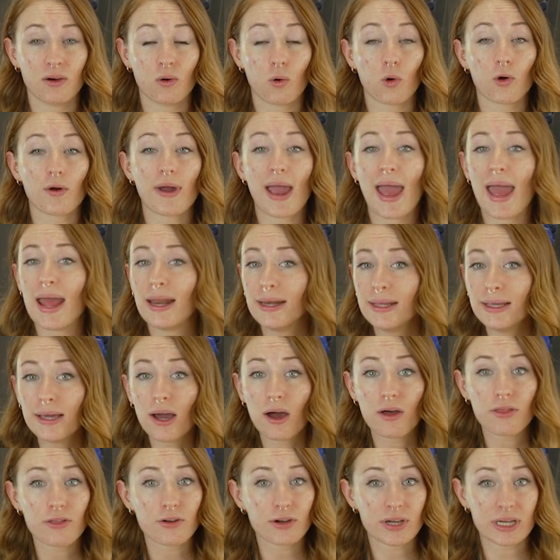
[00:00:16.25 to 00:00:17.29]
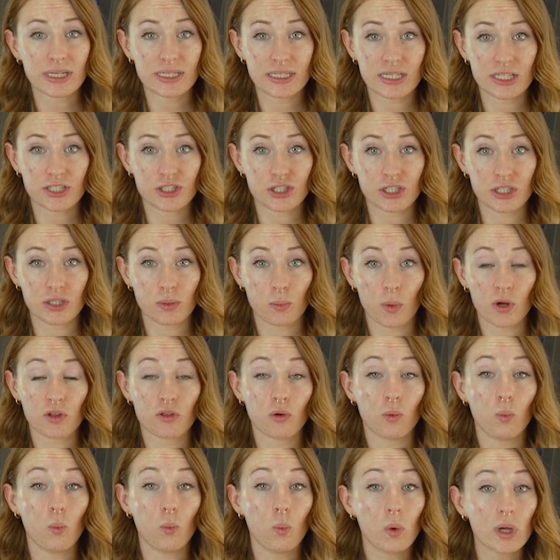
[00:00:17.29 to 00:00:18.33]
or any other condition where the
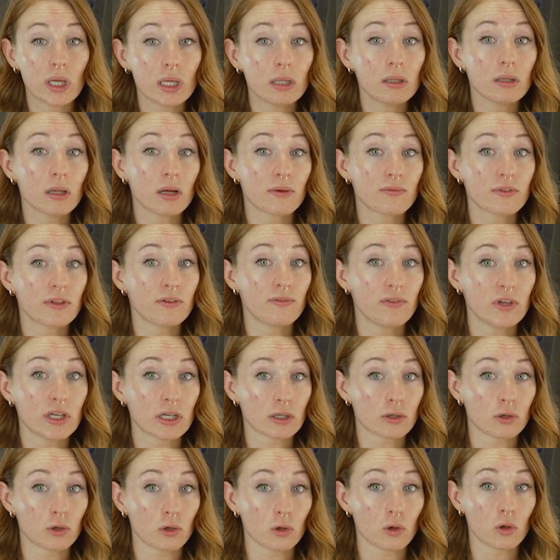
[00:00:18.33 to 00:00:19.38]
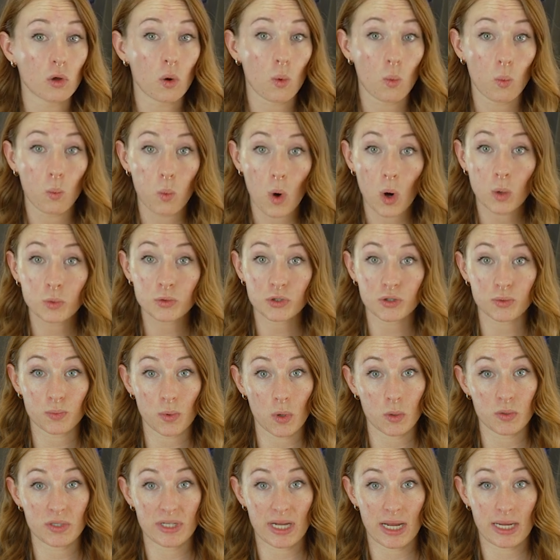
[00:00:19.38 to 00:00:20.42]
wheel of the vehicle won't
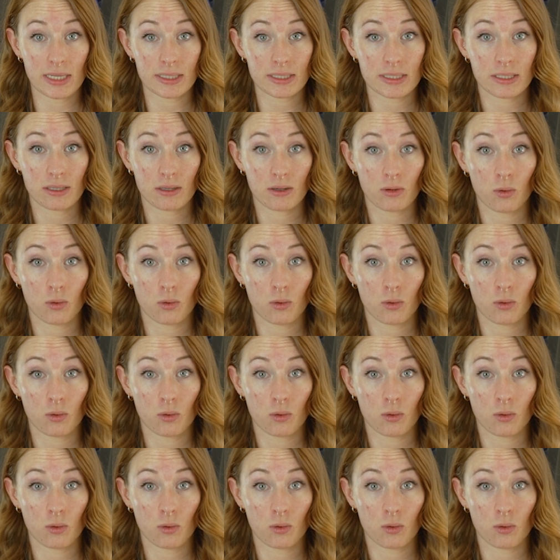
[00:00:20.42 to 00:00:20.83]
rotate